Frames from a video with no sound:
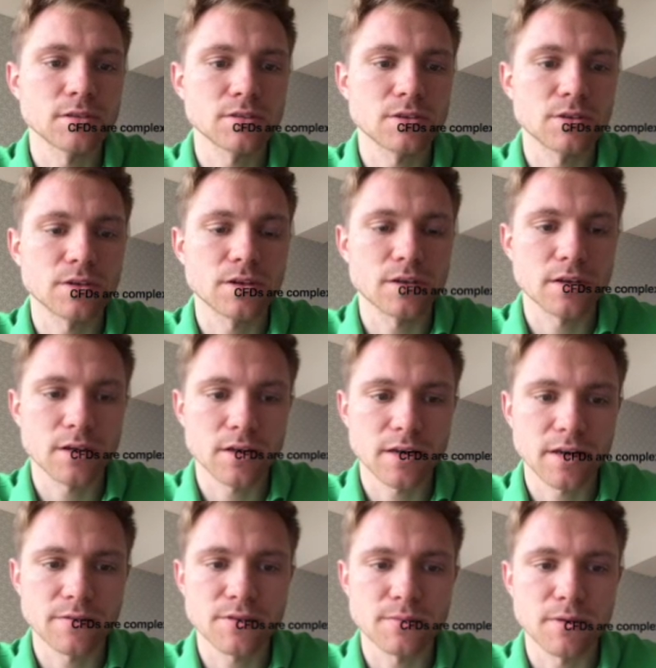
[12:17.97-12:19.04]
He's going to
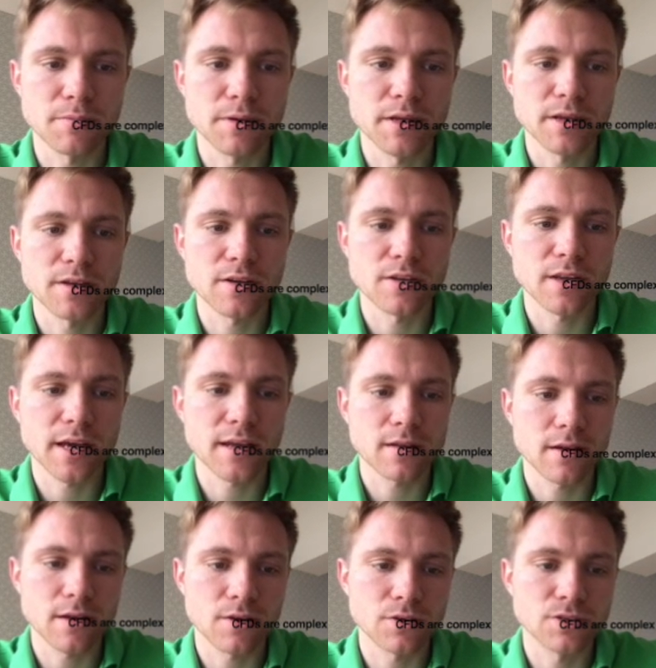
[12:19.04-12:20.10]
give some opinion on that
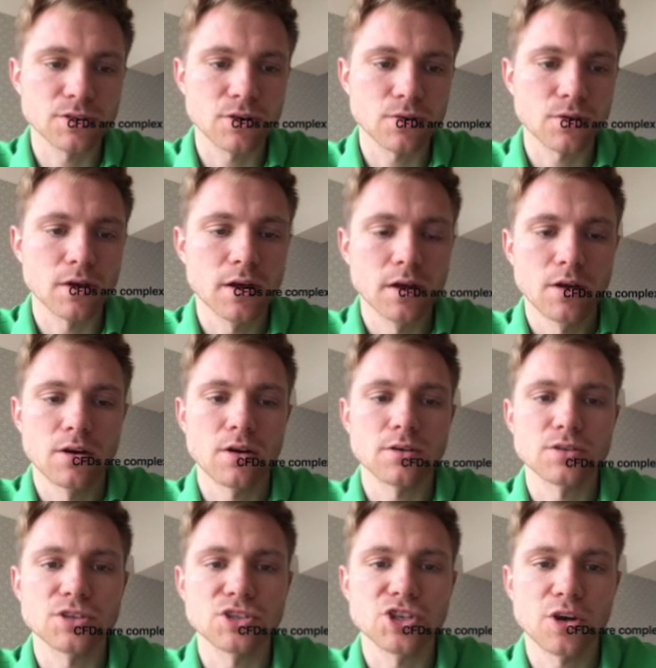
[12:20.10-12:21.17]
and also
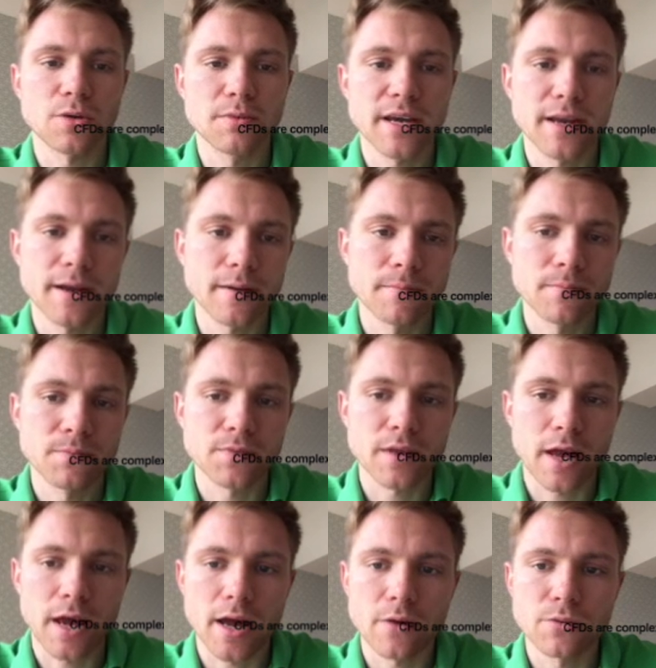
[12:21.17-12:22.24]
on the job data,
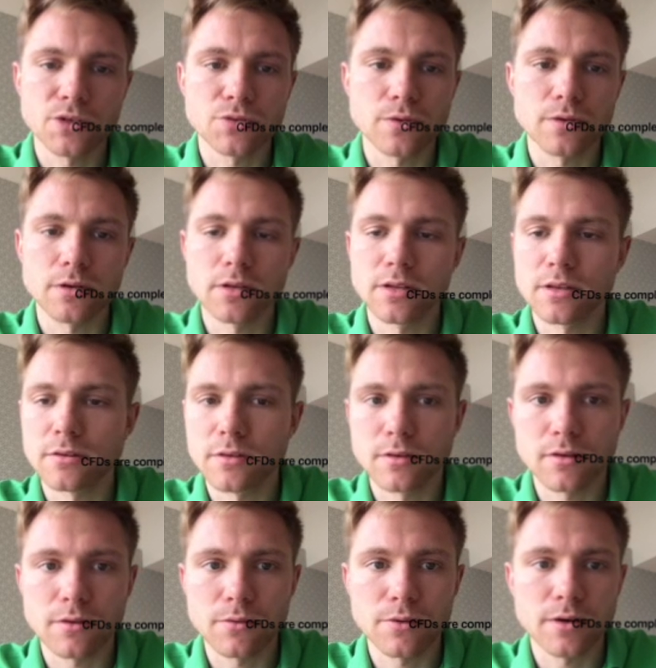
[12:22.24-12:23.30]
uh, which were
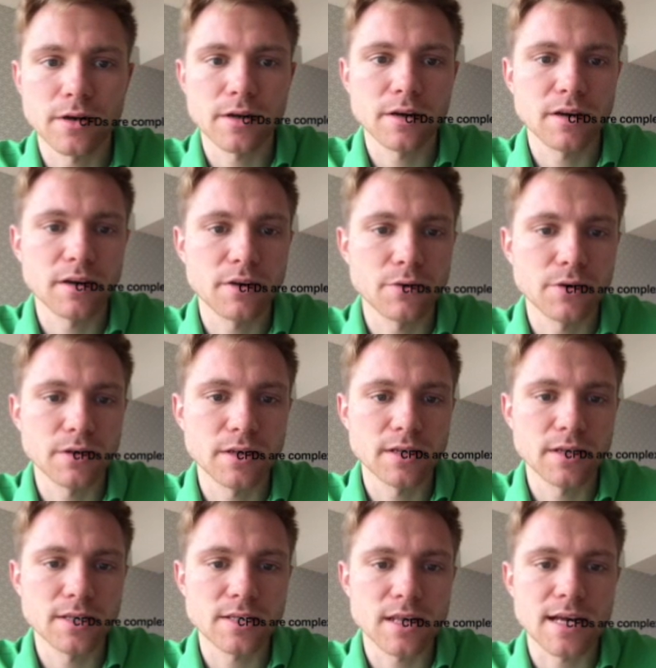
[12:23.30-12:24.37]
were
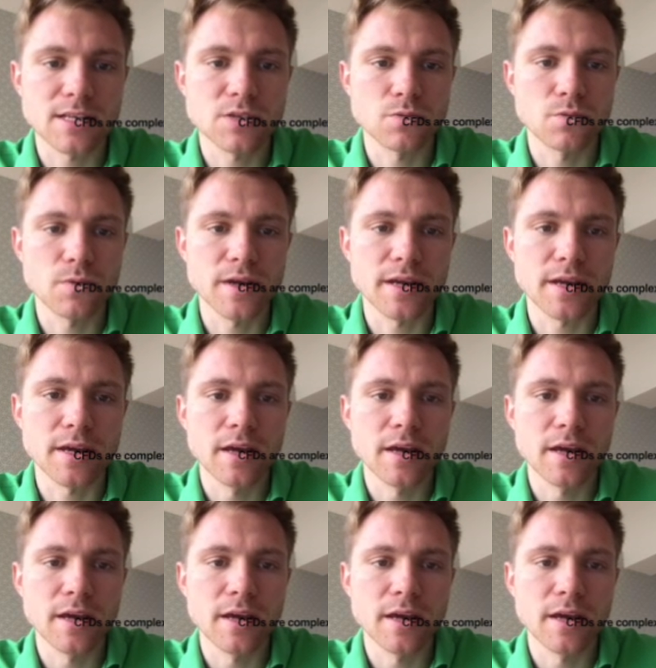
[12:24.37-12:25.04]
released last week.